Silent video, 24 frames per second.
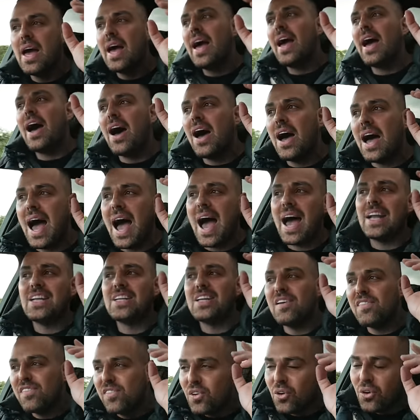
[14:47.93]
and
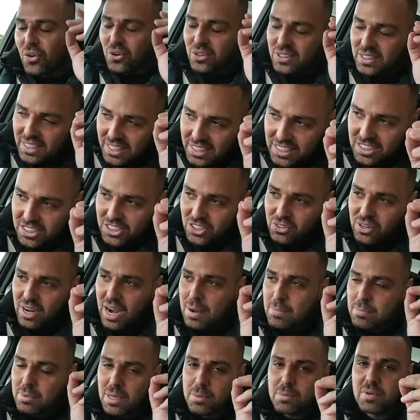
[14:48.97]
if you're on
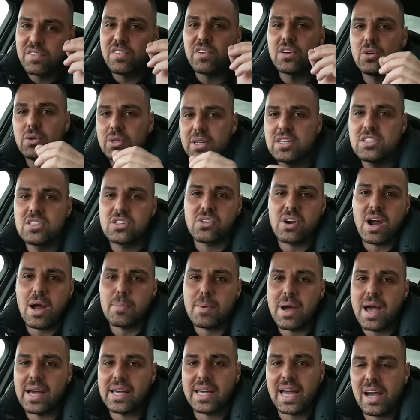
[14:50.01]
Instagram, give me a follow on Instagram
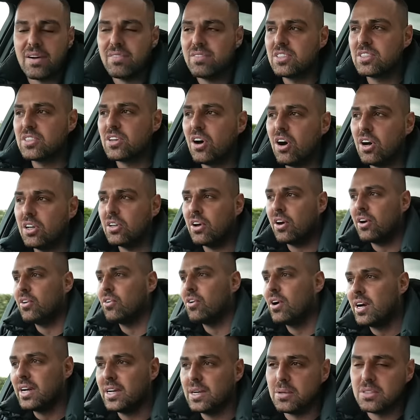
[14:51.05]
at Calvin's Car Guy,
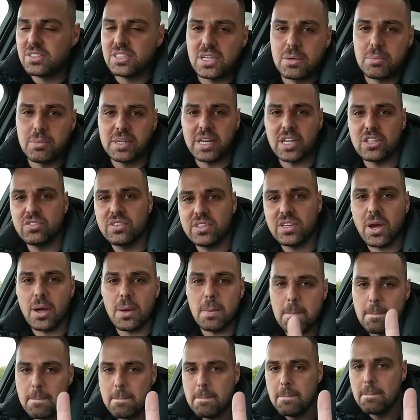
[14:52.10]
right? And I'll see you in my next video.
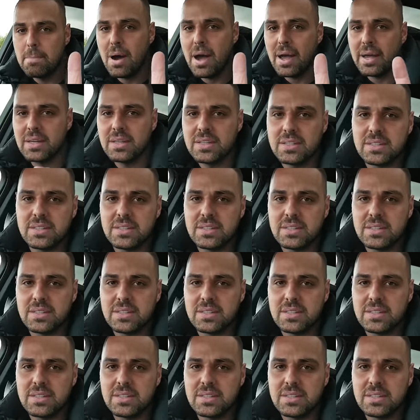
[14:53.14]
Bye.